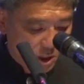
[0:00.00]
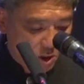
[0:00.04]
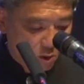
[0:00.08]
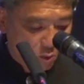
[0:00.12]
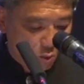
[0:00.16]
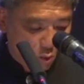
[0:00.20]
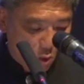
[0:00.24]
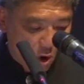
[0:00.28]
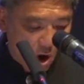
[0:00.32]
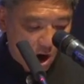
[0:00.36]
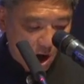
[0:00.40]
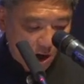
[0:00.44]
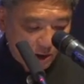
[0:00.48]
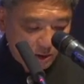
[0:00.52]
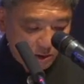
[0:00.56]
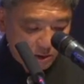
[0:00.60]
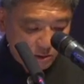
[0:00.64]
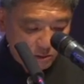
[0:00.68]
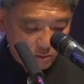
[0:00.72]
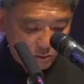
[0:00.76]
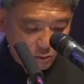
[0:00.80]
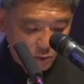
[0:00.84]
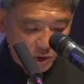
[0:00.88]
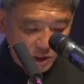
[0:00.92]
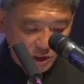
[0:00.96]
1,
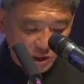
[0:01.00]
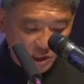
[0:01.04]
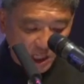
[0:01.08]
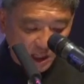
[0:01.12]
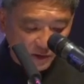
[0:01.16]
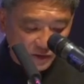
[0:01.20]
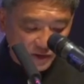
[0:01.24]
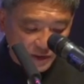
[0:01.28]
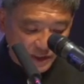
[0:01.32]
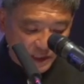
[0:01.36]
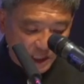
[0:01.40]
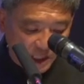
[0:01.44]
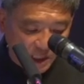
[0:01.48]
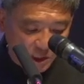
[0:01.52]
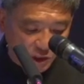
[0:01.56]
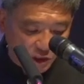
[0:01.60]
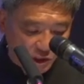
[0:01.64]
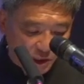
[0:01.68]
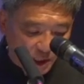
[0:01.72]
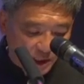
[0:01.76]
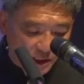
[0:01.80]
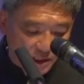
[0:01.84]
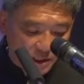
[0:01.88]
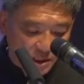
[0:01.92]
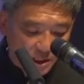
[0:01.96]
we shall seek
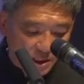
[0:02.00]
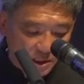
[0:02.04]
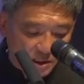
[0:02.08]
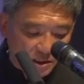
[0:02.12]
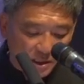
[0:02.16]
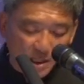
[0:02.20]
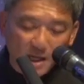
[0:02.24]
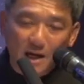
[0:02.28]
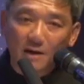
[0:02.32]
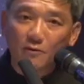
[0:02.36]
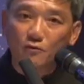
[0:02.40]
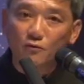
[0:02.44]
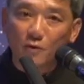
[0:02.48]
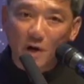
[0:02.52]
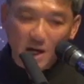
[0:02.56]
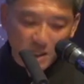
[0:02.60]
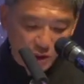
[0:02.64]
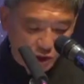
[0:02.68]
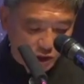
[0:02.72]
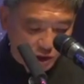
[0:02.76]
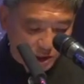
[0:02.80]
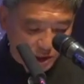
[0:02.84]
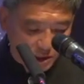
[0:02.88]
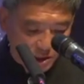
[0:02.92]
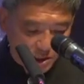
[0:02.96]
justice and
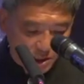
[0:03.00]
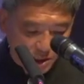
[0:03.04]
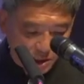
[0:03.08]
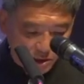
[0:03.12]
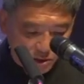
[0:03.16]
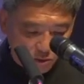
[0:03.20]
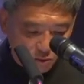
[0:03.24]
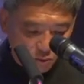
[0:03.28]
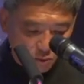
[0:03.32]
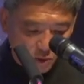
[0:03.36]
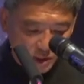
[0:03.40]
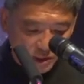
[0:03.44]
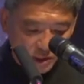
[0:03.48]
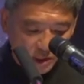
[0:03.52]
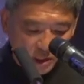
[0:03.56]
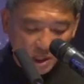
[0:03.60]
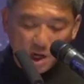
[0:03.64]
righteousness within